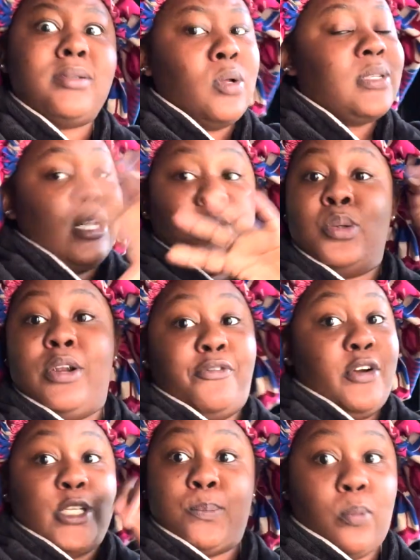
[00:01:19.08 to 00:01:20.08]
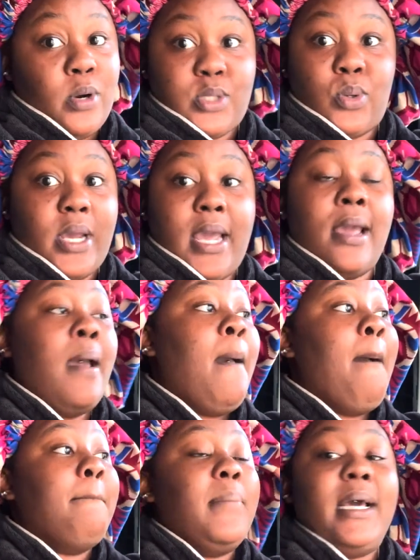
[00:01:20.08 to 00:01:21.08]
are two different sports, okay?
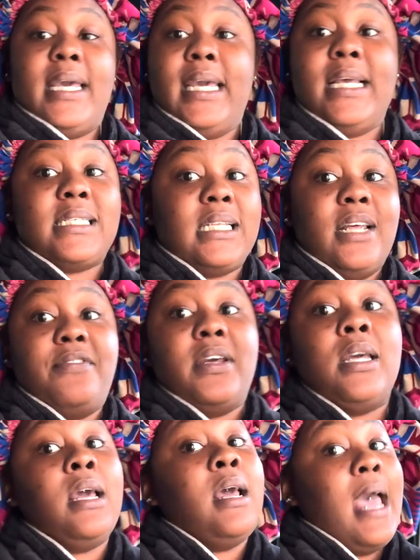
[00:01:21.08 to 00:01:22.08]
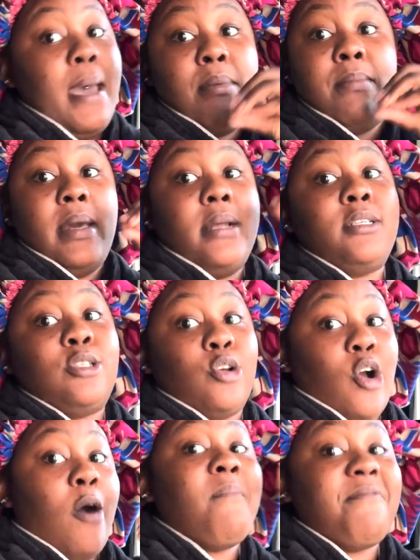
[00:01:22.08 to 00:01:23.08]
But he is leaving MMA to
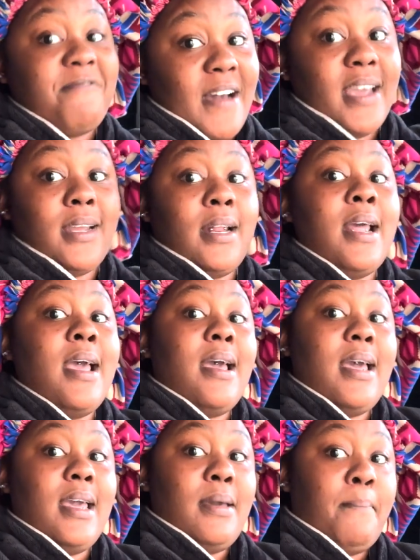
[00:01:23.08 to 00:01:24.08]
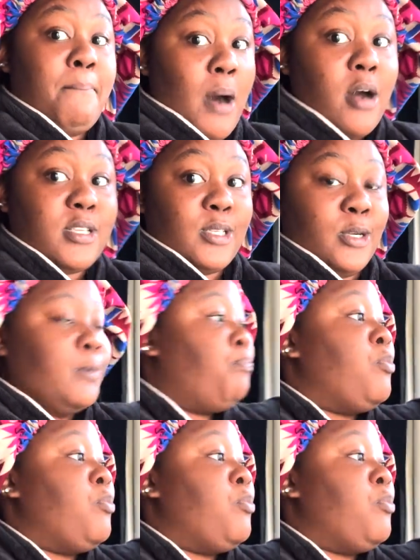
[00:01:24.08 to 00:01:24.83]
come fight a boxer.